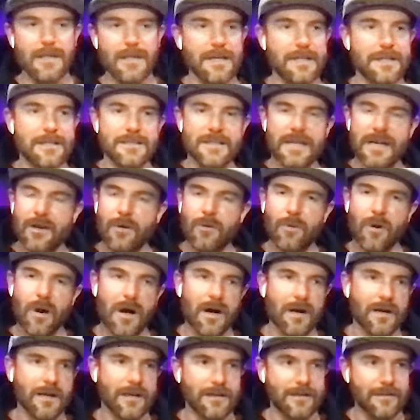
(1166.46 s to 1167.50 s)
like to take a
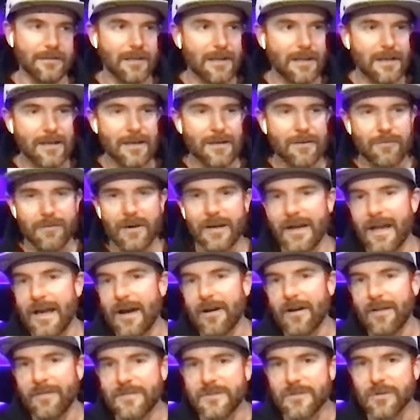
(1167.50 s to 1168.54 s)
walk. And right
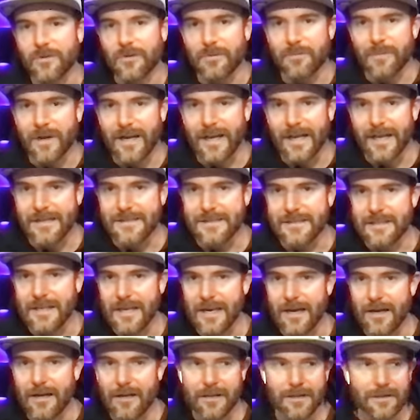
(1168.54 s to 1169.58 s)
now I've torn my
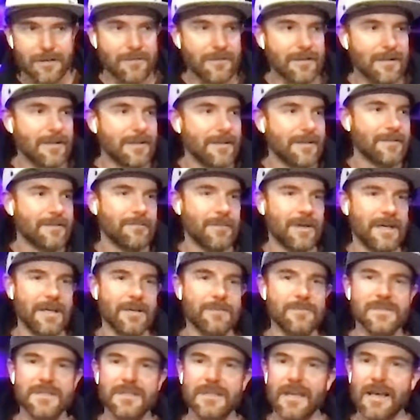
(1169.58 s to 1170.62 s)
ACL and my
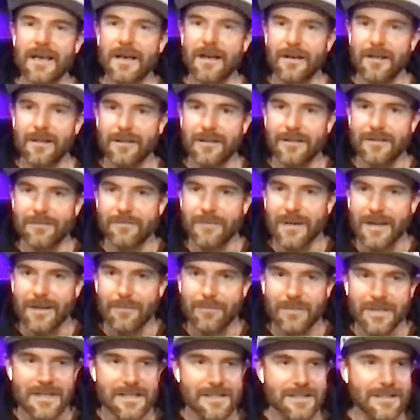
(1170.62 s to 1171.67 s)
MCL and my
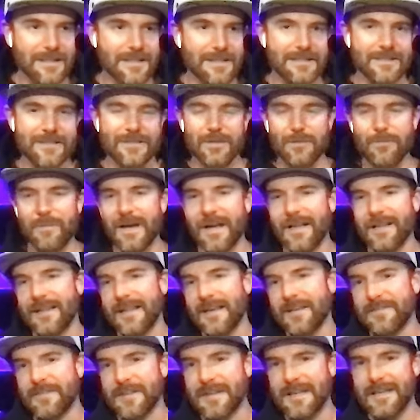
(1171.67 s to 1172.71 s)
meniscus. So my
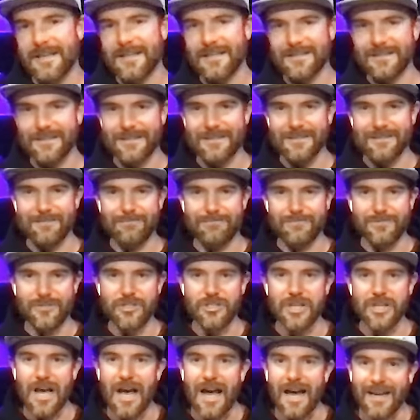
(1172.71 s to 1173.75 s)
left knee is
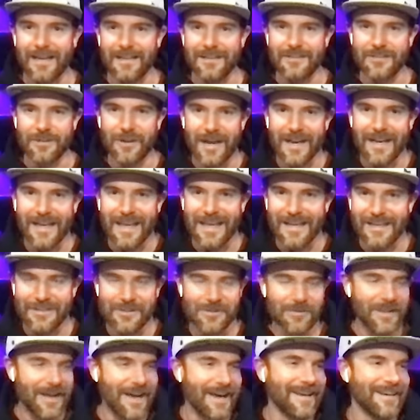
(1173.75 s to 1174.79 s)
shot. So I can't
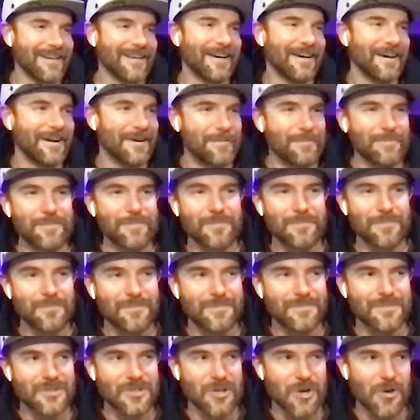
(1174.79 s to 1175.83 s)
do that. Um,
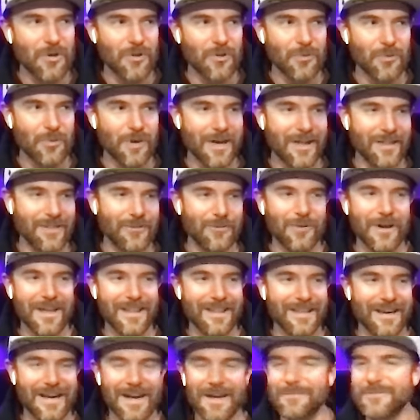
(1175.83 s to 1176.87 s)
so the way the way
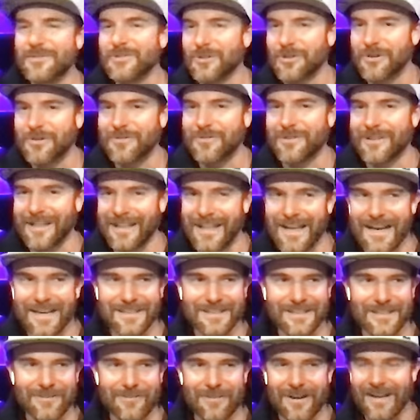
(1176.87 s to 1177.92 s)
that I'm sort of
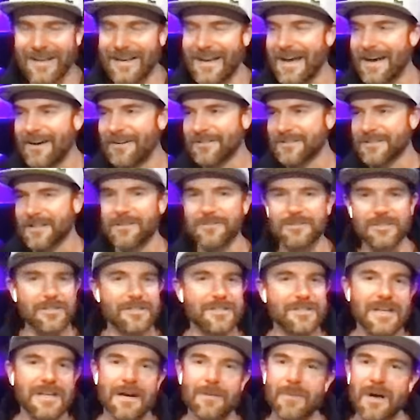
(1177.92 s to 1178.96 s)
relaxing right now is I'll
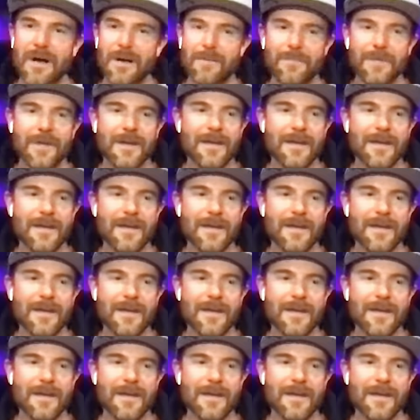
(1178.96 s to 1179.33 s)
just come up,